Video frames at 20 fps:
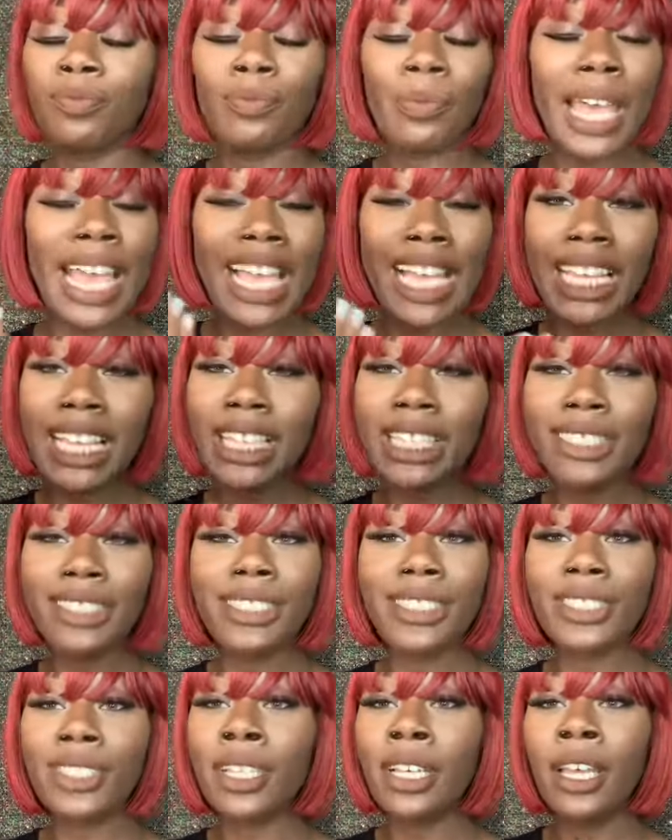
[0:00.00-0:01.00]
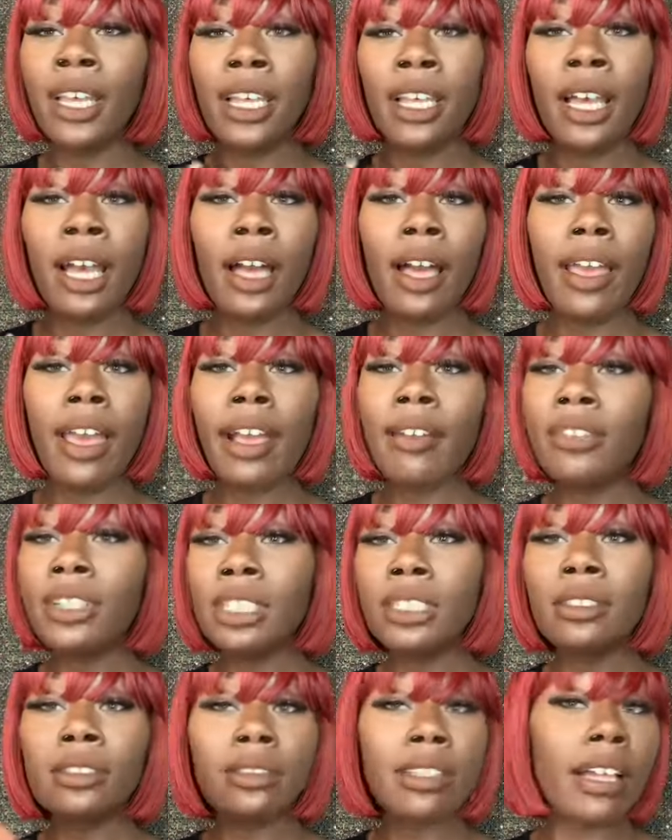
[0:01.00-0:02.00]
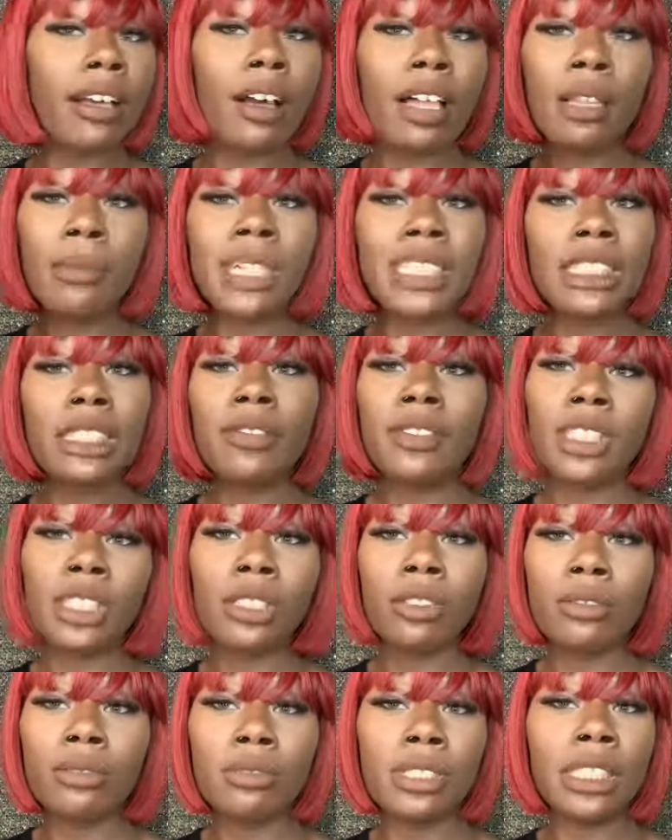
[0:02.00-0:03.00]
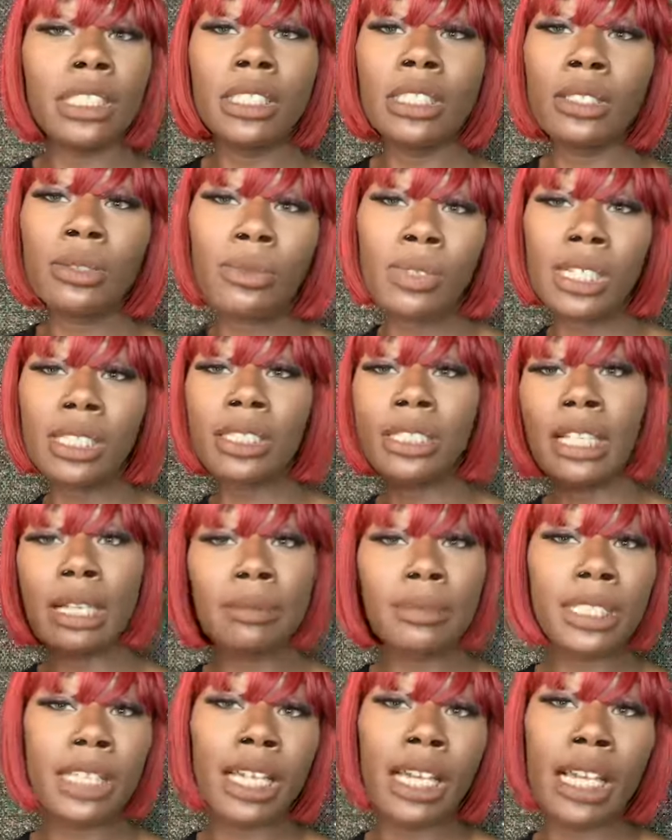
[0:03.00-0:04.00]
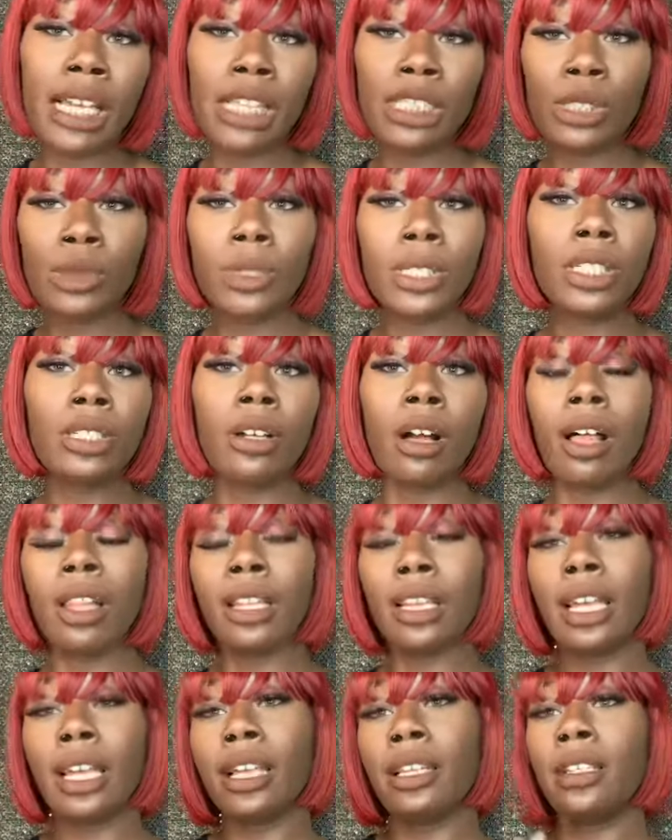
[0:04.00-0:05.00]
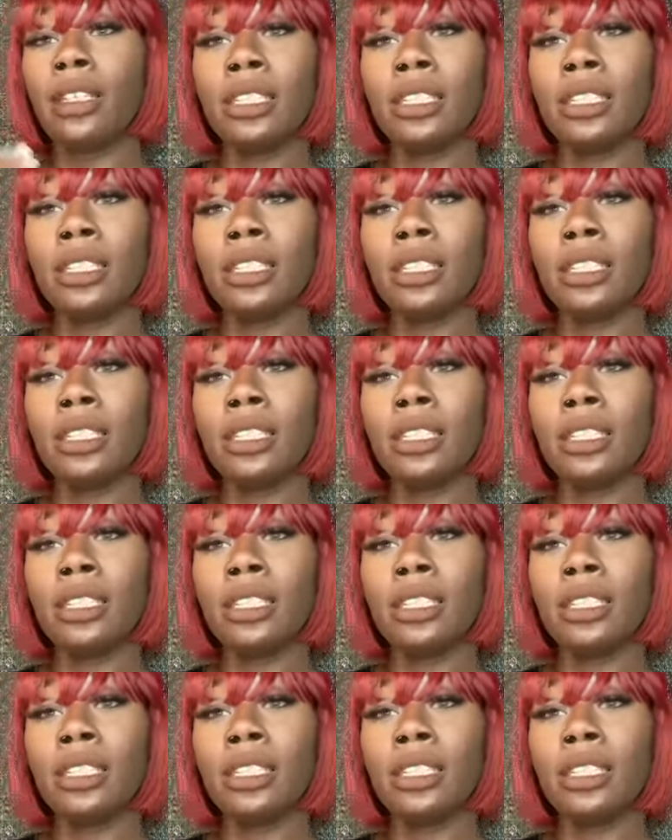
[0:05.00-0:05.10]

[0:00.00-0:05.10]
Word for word: page. Every, like all of my stuff is on Nikki's the One, Snapchat, Twitter, all of that.